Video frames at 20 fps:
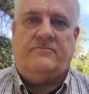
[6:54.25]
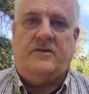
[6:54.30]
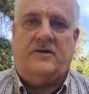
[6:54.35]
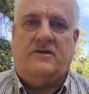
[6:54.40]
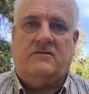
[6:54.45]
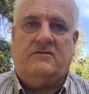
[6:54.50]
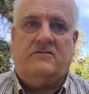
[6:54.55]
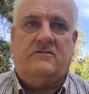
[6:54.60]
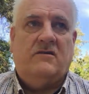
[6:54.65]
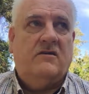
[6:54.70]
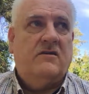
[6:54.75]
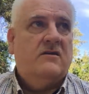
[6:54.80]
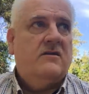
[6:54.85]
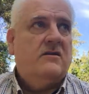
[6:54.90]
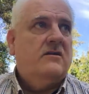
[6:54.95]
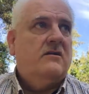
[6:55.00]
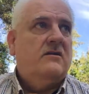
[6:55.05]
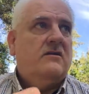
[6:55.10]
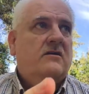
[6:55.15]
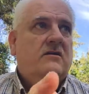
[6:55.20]
because
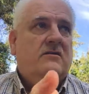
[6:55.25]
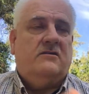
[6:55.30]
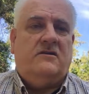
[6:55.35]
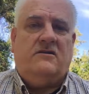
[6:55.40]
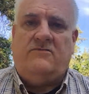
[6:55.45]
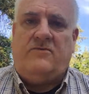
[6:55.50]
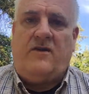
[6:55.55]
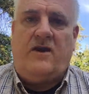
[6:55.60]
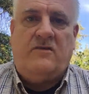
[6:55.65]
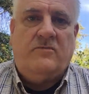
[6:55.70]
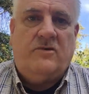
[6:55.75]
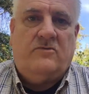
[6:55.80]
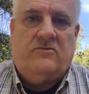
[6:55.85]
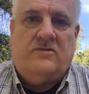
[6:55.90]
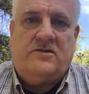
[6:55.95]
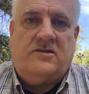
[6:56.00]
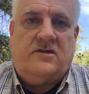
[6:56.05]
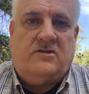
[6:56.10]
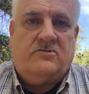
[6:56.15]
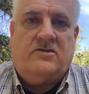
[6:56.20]
the environment
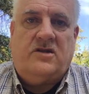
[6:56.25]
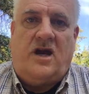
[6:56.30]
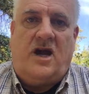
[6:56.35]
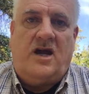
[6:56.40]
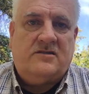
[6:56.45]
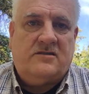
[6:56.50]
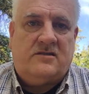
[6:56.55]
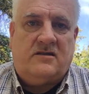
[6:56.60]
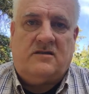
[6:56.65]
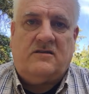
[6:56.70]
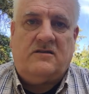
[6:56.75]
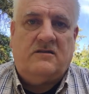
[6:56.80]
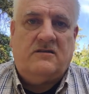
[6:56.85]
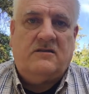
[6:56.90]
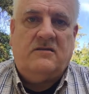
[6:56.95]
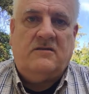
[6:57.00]
was so toxic,